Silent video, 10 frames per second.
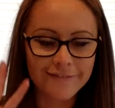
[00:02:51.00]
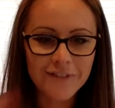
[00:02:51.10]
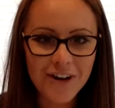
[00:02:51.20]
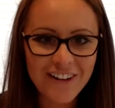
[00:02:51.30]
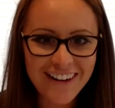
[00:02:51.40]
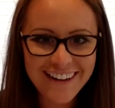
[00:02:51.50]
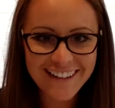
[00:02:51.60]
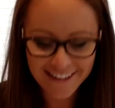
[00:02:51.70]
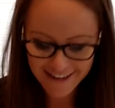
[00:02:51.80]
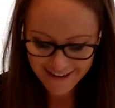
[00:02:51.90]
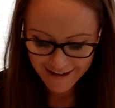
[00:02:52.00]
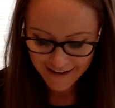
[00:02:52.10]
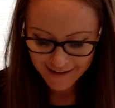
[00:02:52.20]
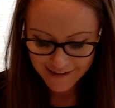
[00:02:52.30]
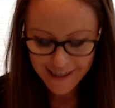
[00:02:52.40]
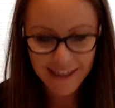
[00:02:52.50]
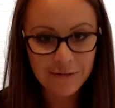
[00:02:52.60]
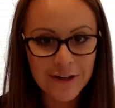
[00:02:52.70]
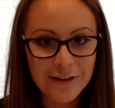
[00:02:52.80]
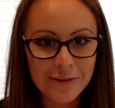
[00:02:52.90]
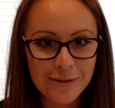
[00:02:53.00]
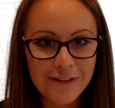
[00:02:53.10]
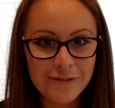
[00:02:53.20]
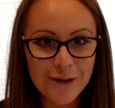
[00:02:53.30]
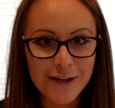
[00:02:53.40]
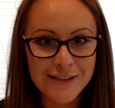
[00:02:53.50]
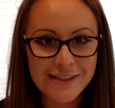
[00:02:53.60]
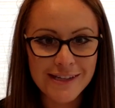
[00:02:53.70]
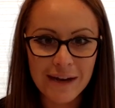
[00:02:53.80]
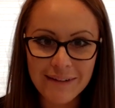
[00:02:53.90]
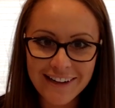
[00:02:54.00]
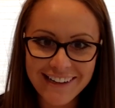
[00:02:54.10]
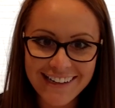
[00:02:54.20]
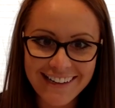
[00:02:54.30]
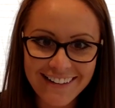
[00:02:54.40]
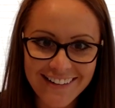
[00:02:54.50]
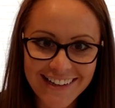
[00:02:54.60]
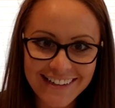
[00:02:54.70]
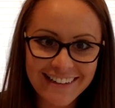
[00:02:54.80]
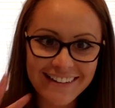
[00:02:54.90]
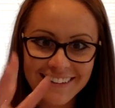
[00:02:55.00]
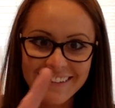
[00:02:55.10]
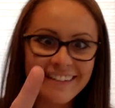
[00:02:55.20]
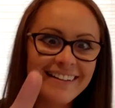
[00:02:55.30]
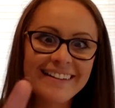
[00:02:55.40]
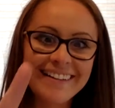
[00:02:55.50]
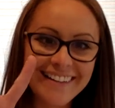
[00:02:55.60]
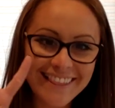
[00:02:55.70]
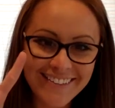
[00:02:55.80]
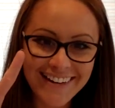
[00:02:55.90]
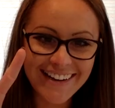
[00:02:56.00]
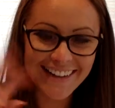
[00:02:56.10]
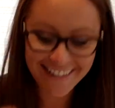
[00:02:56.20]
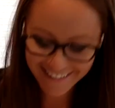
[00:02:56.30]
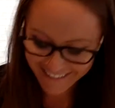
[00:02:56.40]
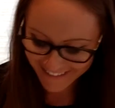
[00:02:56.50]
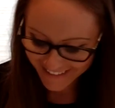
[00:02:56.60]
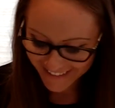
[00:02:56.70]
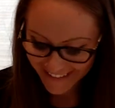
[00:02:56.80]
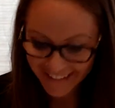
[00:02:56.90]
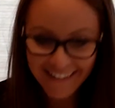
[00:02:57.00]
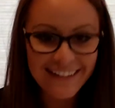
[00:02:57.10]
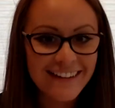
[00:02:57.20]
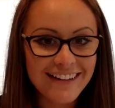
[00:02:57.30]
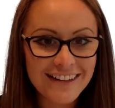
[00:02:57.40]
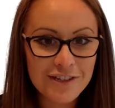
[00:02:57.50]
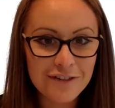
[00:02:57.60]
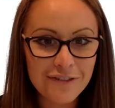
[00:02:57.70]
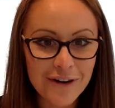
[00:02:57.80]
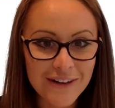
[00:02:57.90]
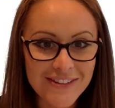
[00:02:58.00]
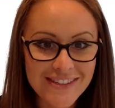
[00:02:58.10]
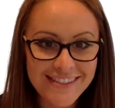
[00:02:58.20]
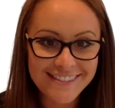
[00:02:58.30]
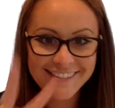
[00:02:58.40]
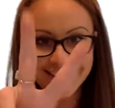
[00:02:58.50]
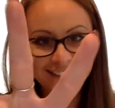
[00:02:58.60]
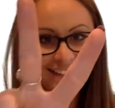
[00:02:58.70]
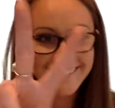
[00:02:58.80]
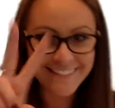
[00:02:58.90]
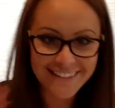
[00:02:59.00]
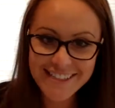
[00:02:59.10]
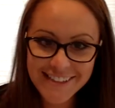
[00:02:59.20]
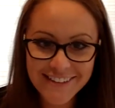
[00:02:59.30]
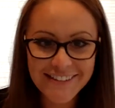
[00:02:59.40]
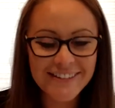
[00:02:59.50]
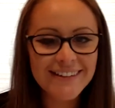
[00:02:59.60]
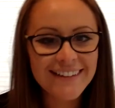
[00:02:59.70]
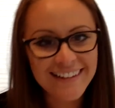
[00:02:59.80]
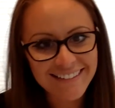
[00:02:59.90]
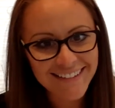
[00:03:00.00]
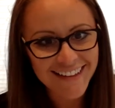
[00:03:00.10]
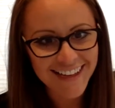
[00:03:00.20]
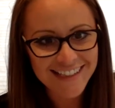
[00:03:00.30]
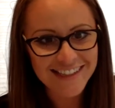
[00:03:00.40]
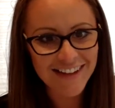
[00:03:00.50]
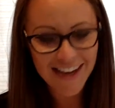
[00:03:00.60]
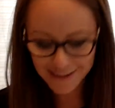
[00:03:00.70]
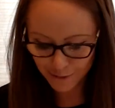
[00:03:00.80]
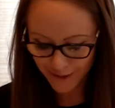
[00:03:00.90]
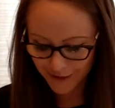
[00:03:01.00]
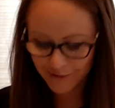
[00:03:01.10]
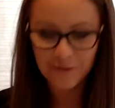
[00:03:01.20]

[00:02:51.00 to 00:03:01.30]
4. Second one, 3/4. How many are you going to color in? 3. 2/4. 2. Guess the last one.